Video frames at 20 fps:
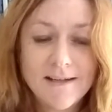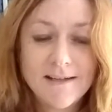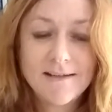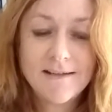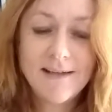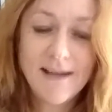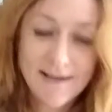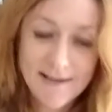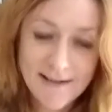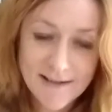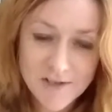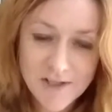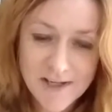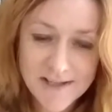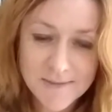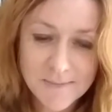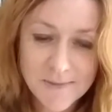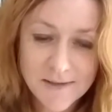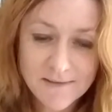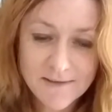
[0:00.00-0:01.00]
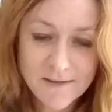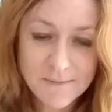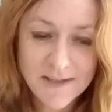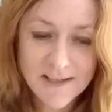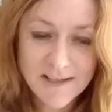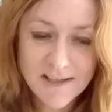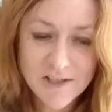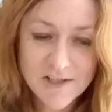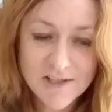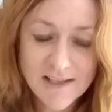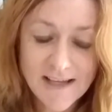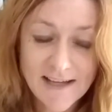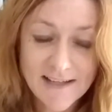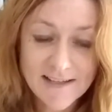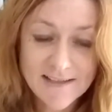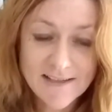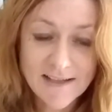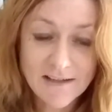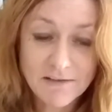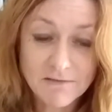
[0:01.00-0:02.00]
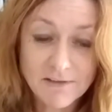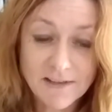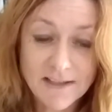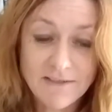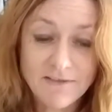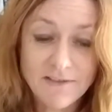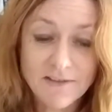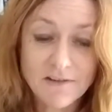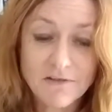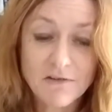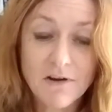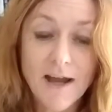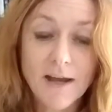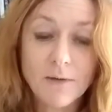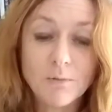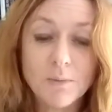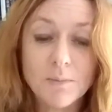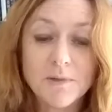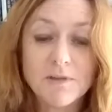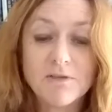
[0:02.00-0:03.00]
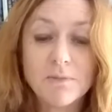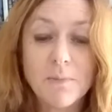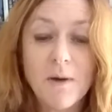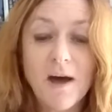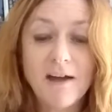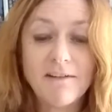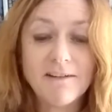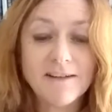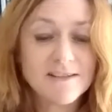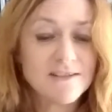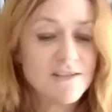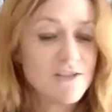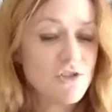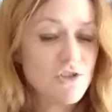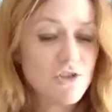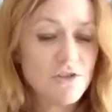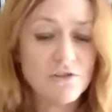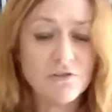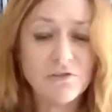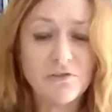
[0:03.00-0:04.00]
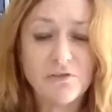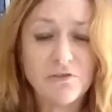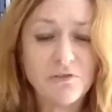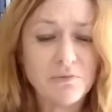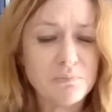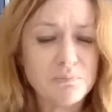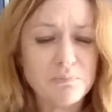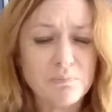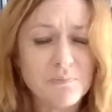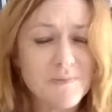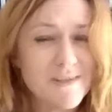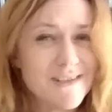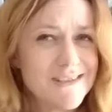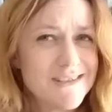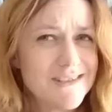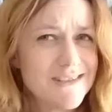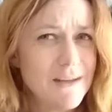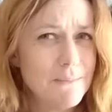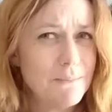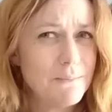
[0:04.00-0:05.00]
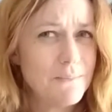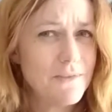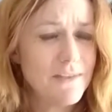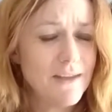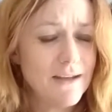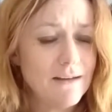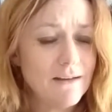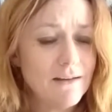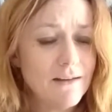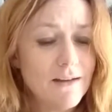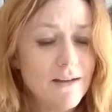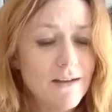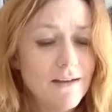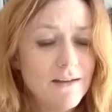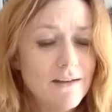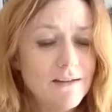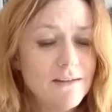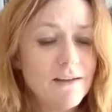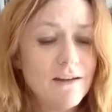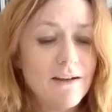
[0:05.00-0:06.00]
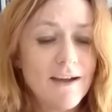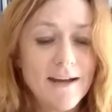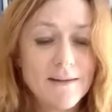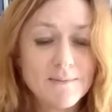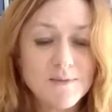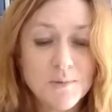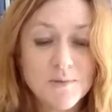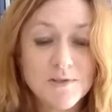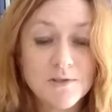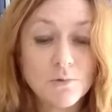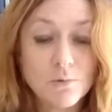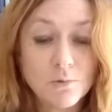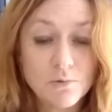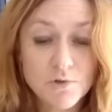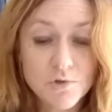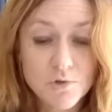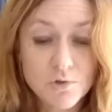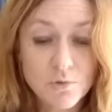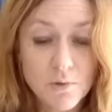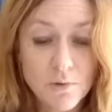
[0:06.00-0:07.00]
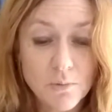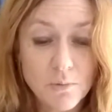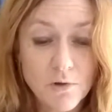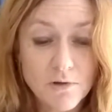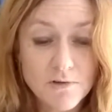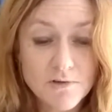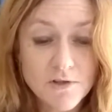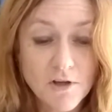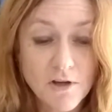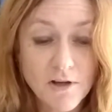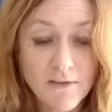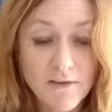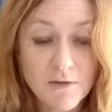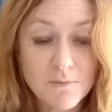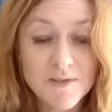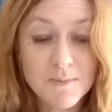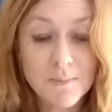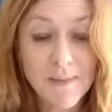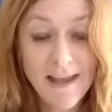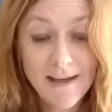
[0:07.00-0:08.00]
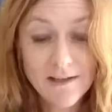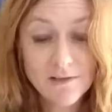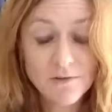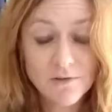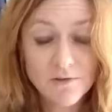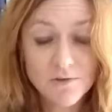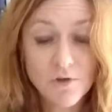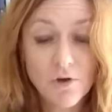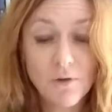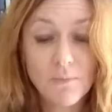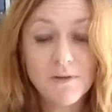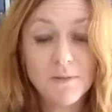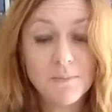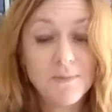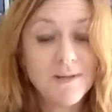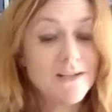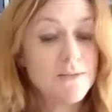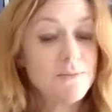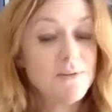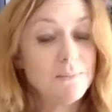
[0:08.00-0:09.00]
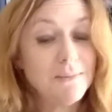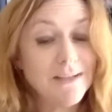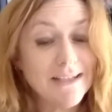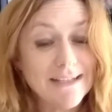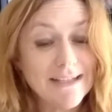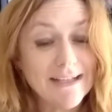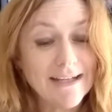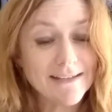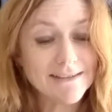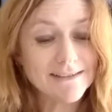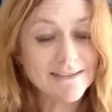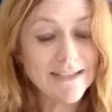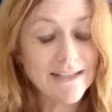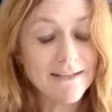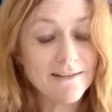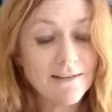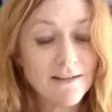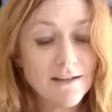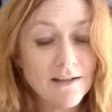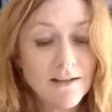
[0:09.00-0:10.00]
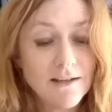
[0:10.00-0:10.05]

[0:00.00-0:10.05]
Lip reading: "Now, now, Jasmine," the mini-quiche lady said, relieving the crying woman of a Pyrex dish of something. The items wasn't at all sure what it was, only that it was blackened on top and appeared to be bleeding underneath.